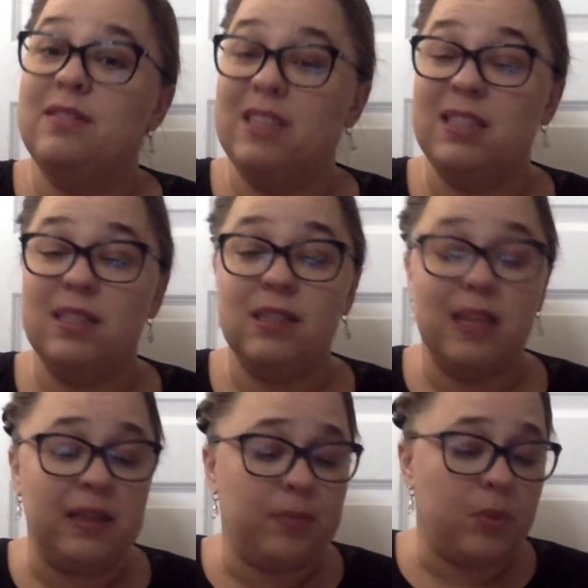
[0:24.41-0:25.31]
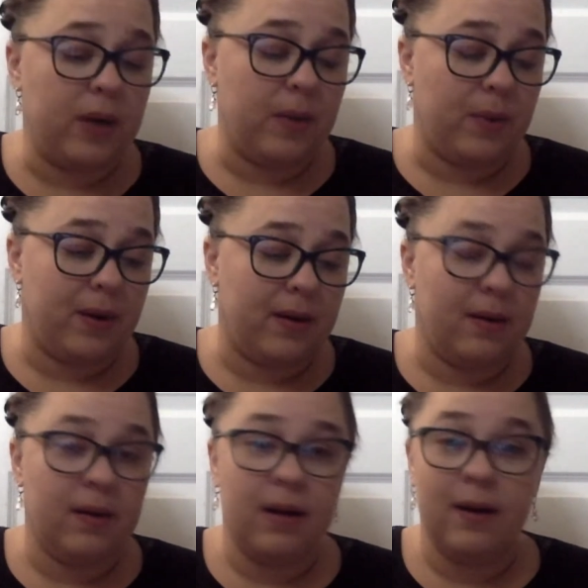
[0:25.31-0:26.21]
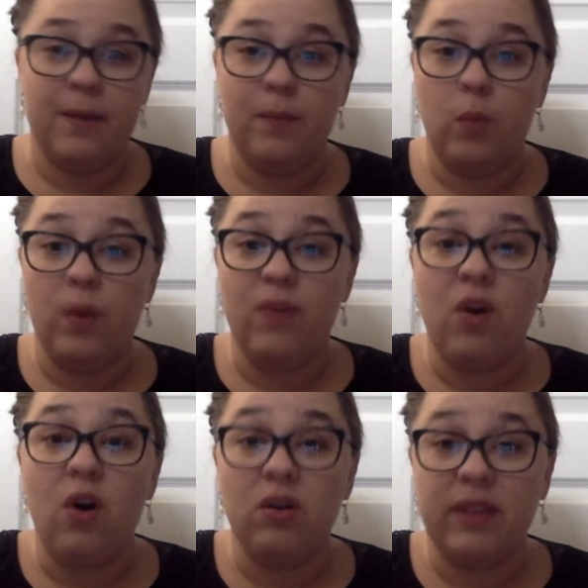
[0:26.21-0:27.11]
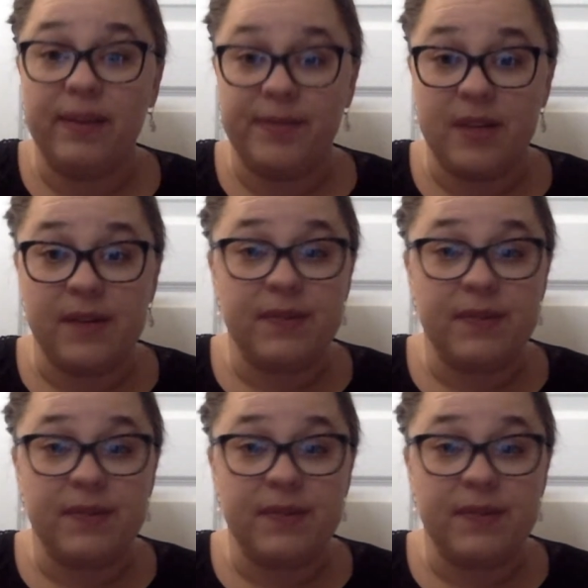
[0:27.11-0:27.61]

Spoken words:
This is at the point where we've all left off.